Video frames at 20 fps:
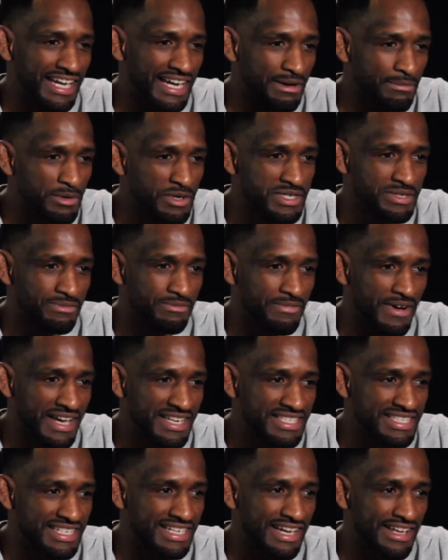Like, I put some
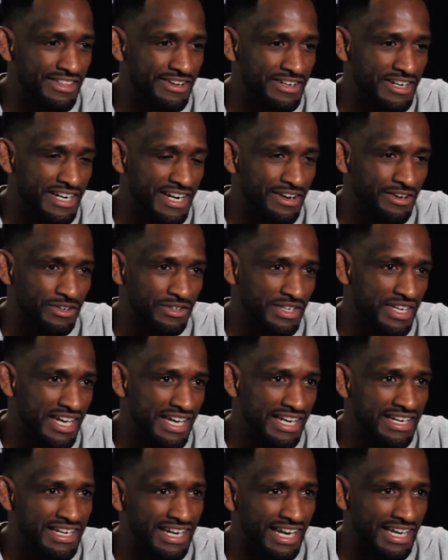fights together, then I'll
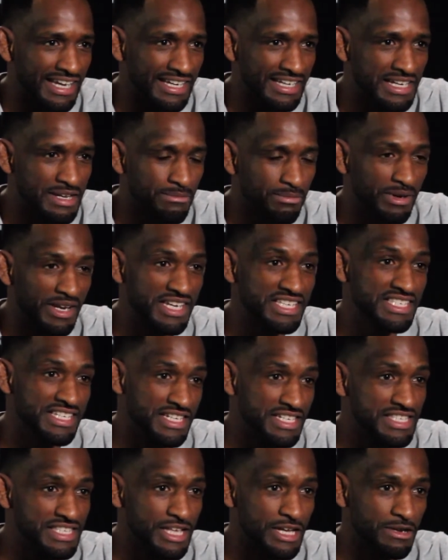get, like, complacent
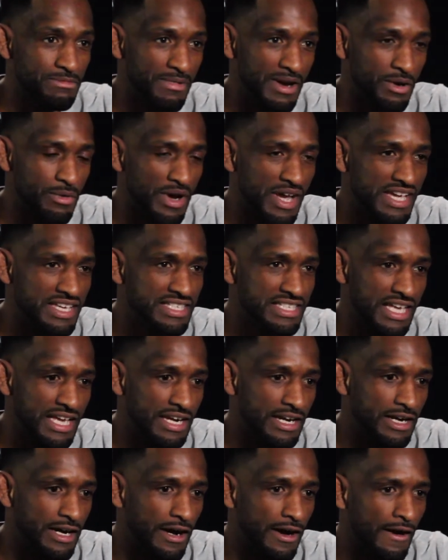and stuck in my ways
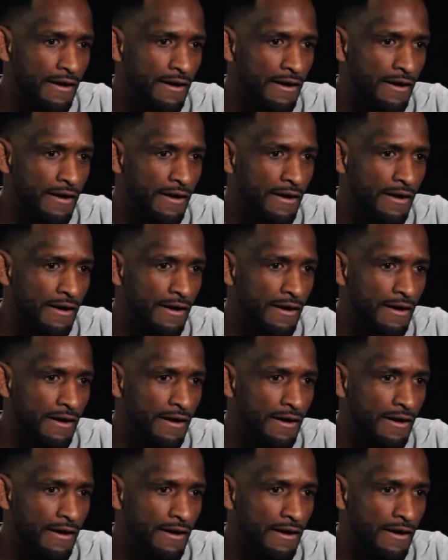and